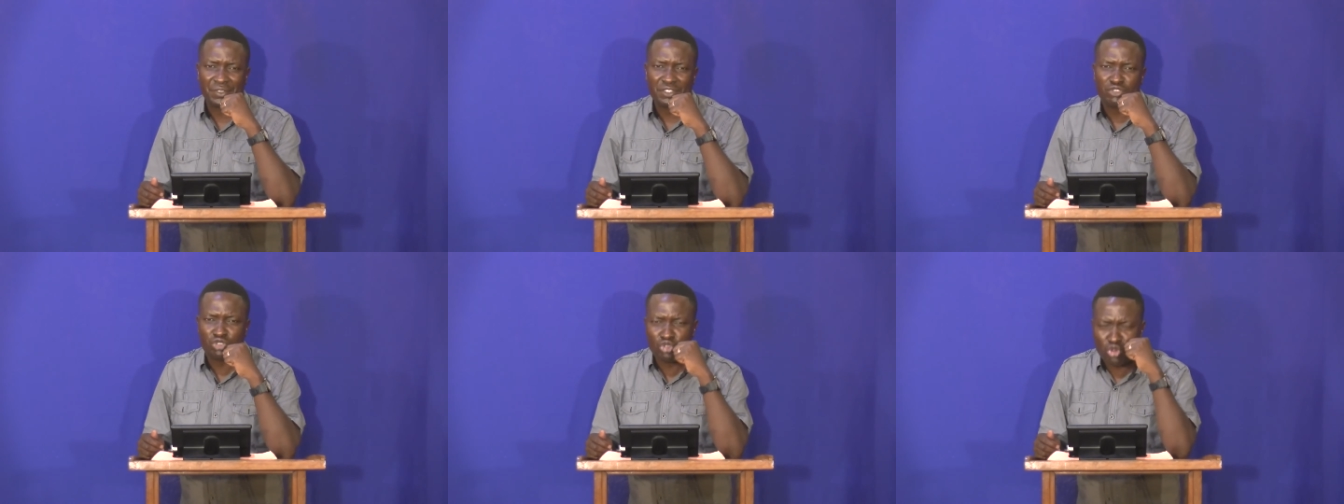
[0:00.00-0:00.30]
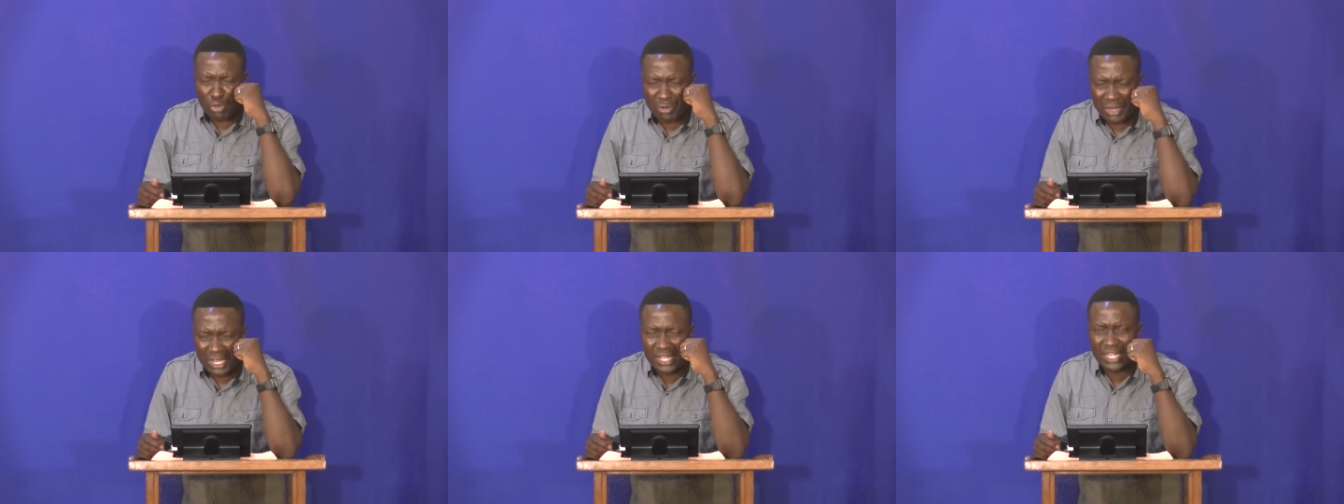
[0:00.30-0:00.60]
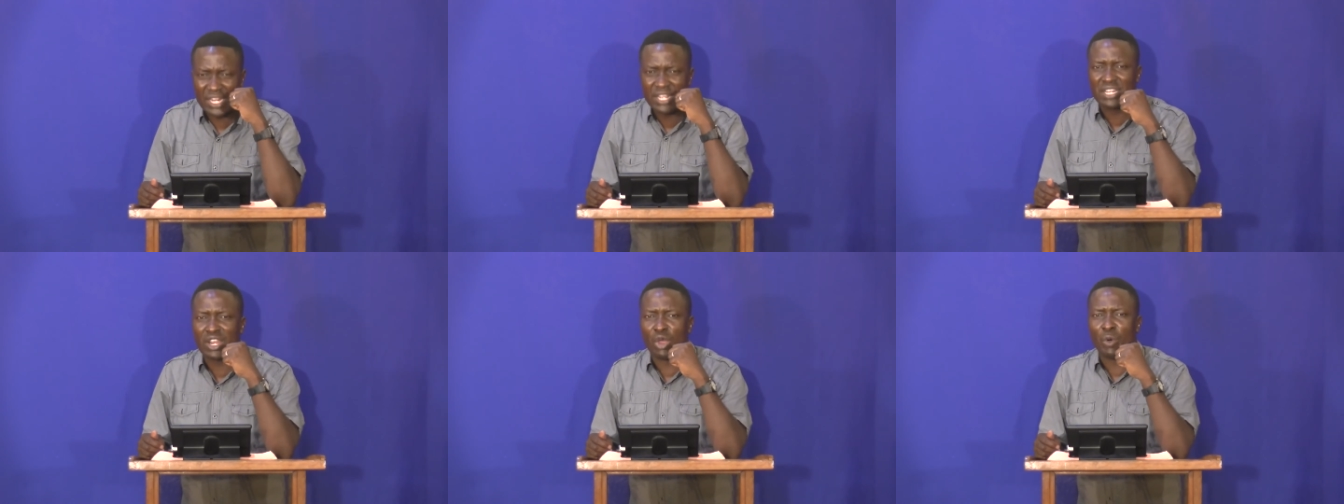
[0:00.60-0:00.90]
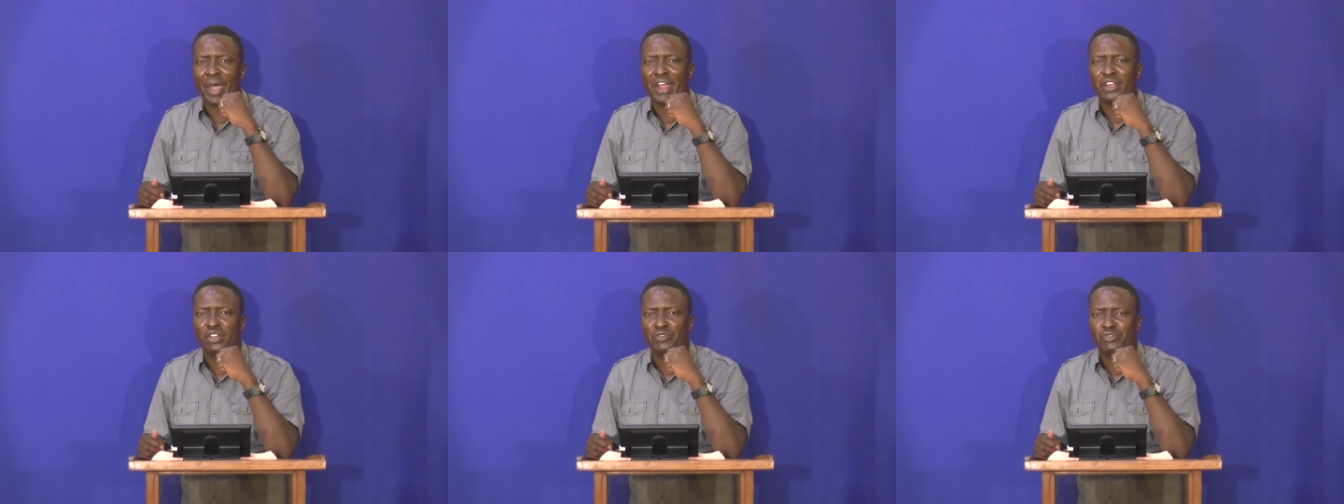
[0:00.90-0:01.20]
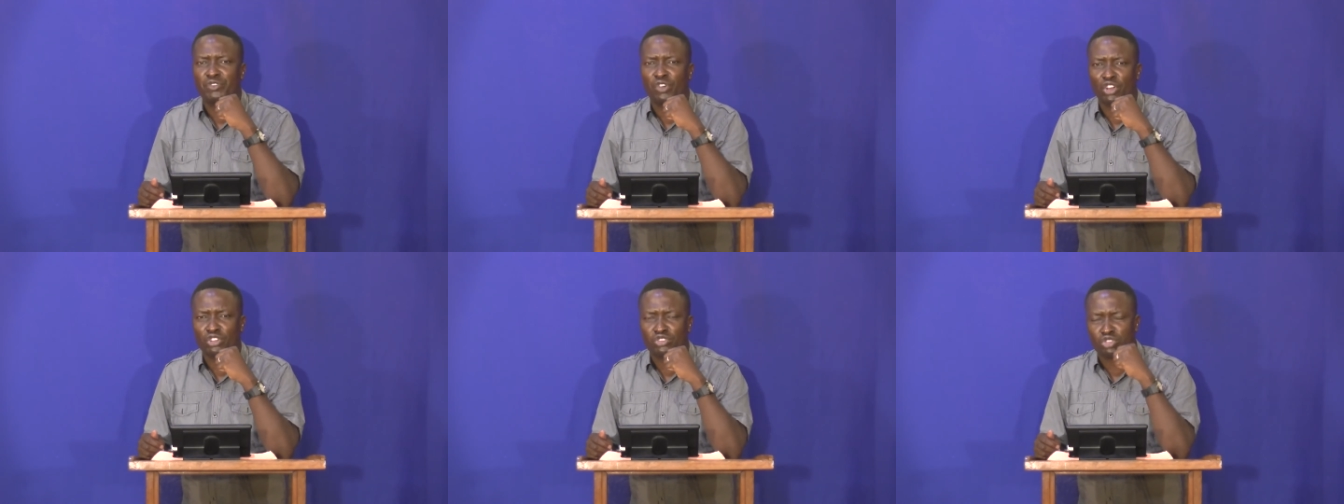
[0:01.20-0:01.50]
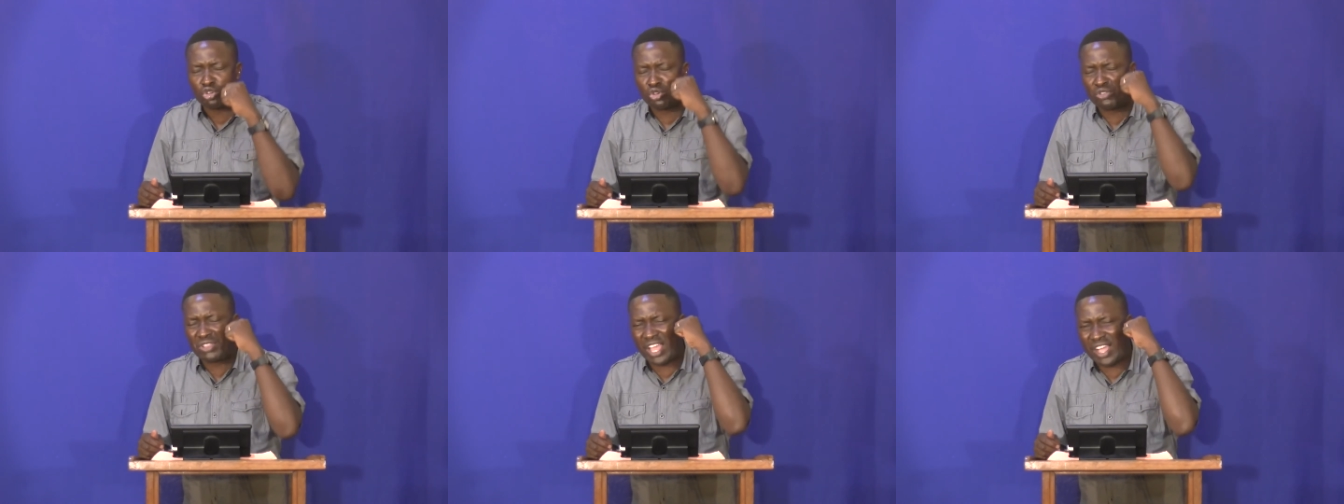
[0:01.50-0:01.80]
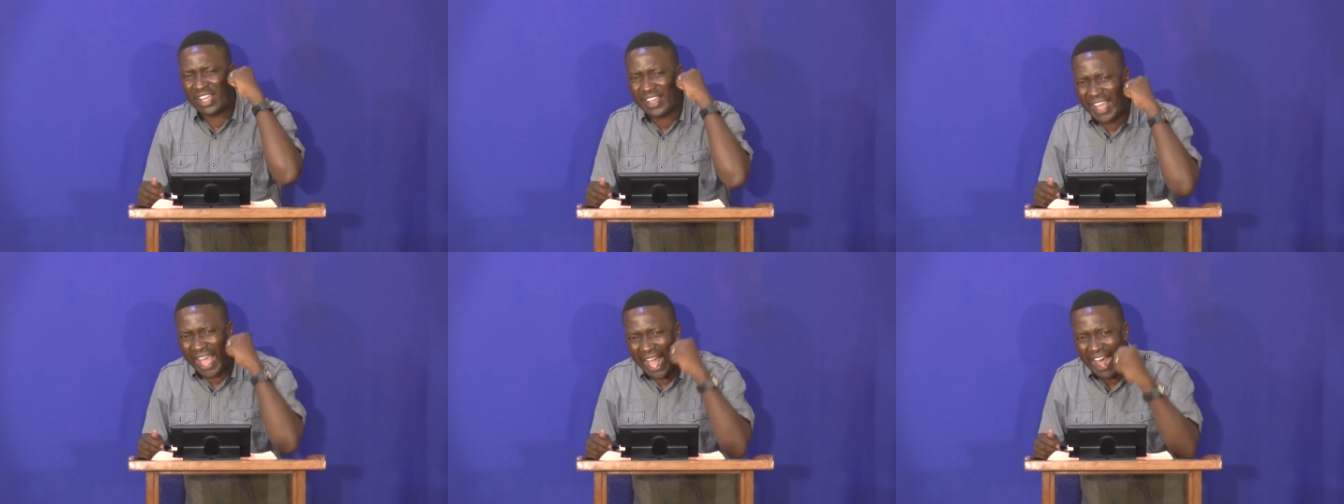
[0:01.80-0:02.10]
through reading the Word of God, through
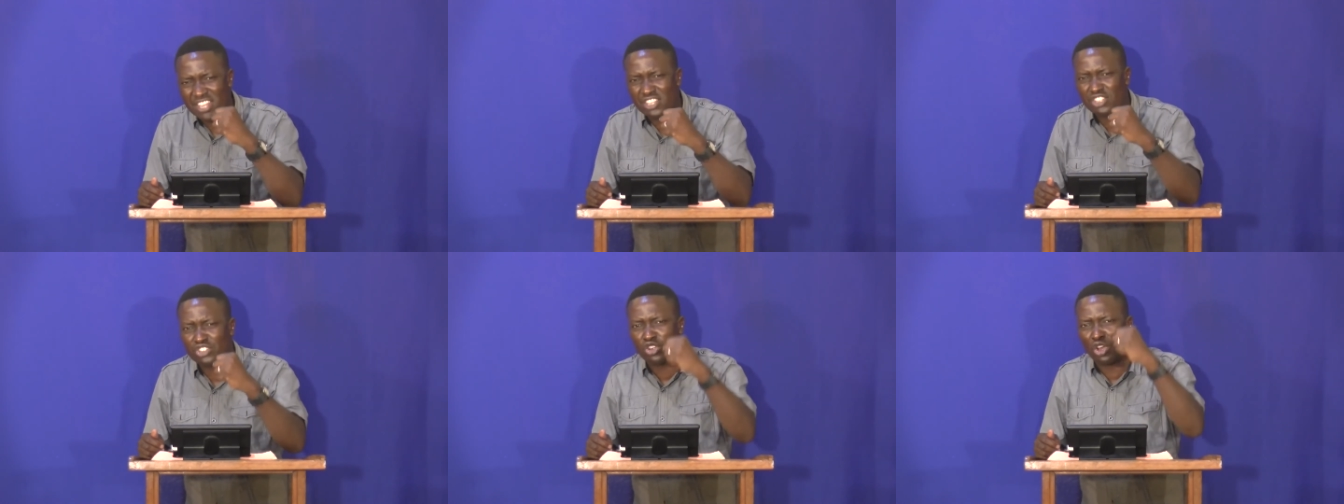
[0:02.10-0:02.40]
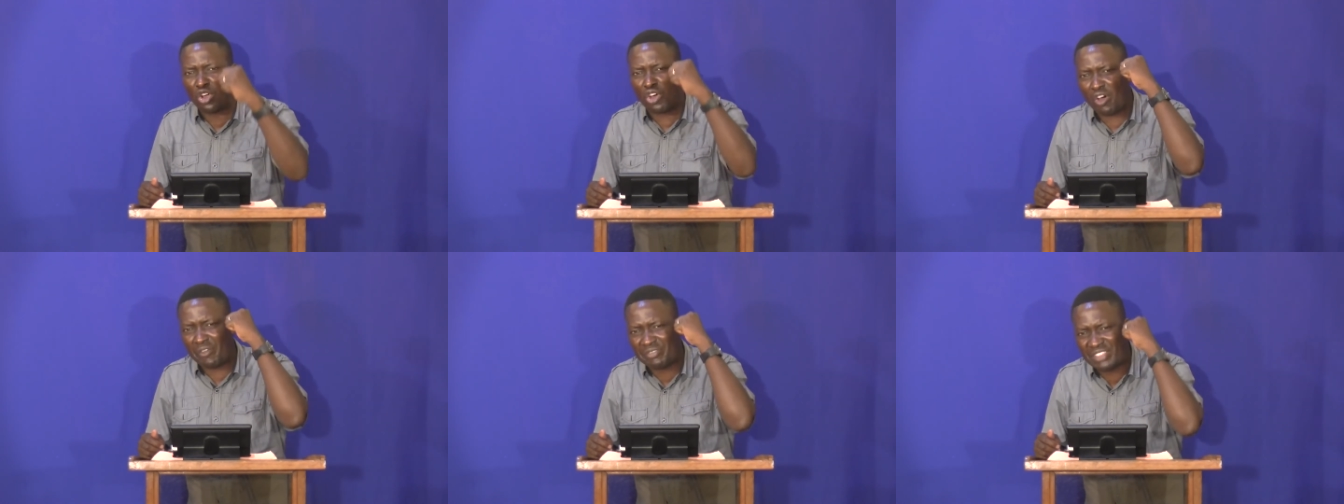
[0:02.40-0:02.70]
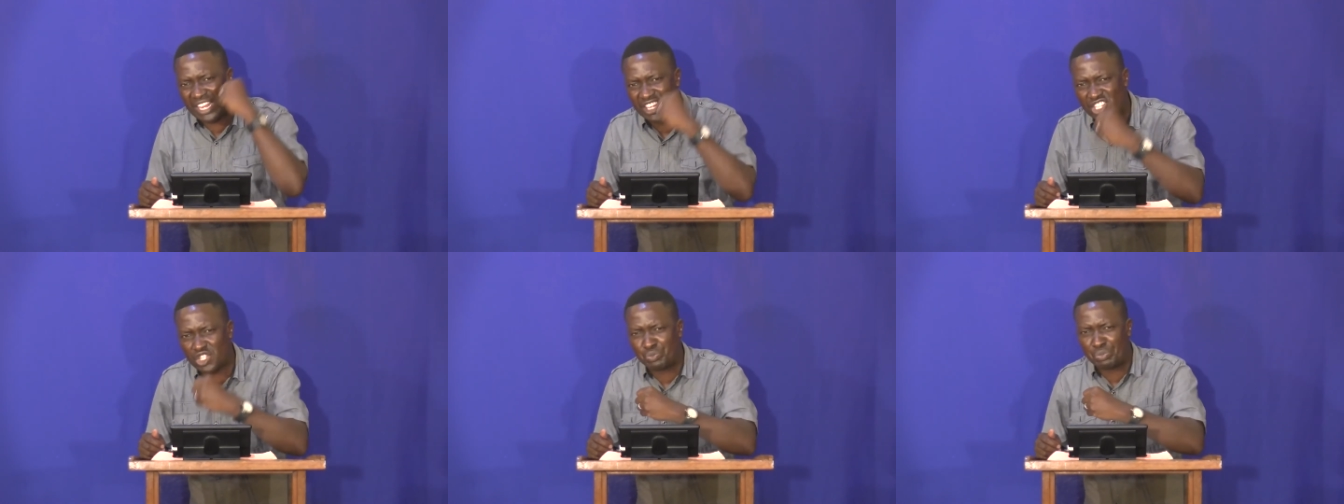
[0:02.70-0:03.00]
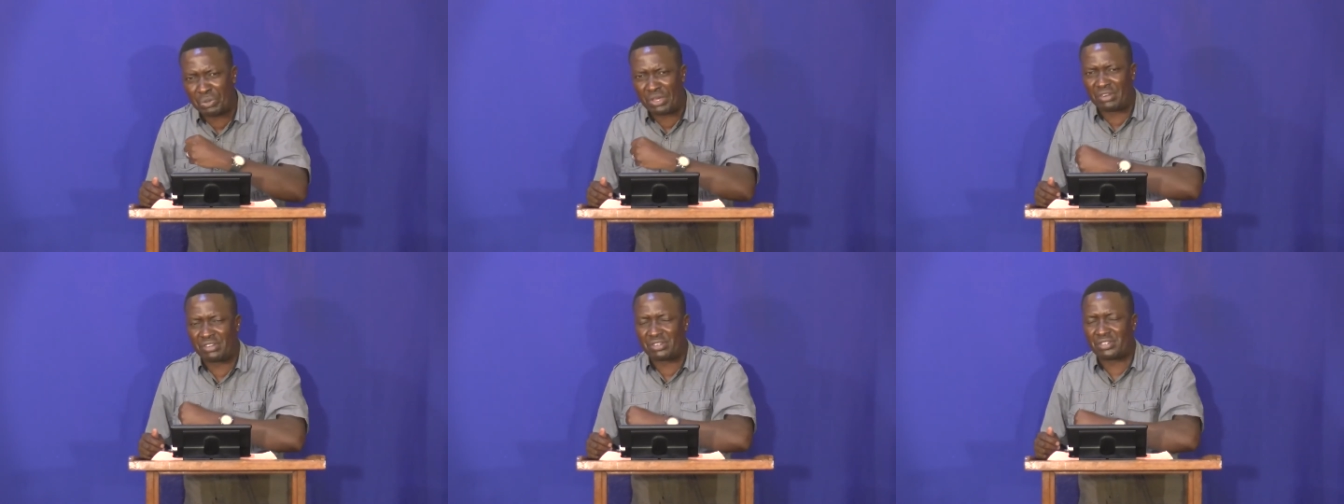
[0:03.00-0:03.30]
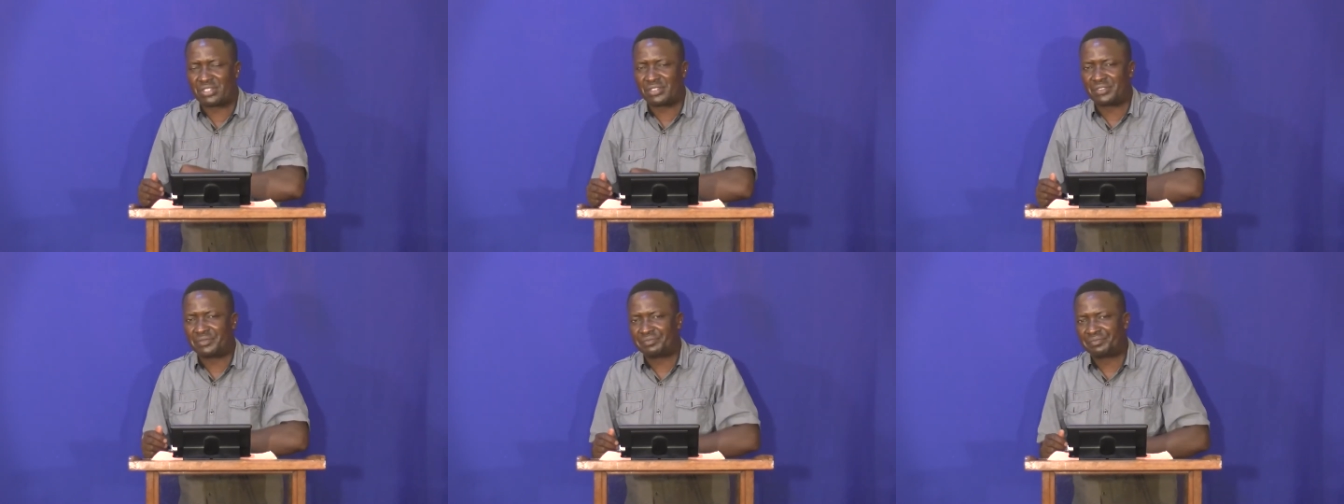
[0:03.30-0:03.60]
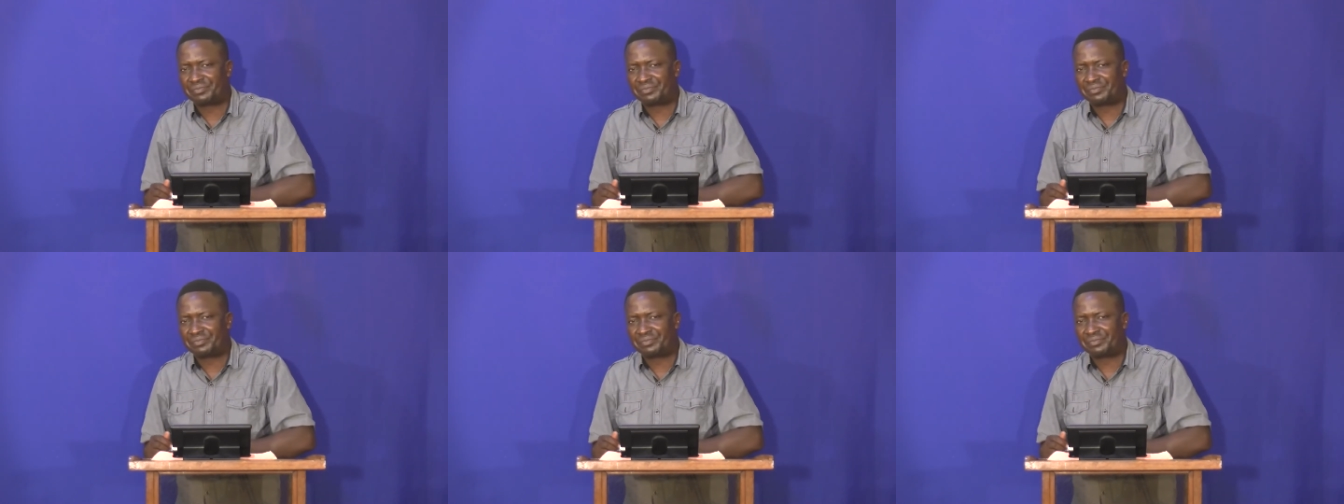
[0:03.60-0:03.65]
the counsel of the Spirit?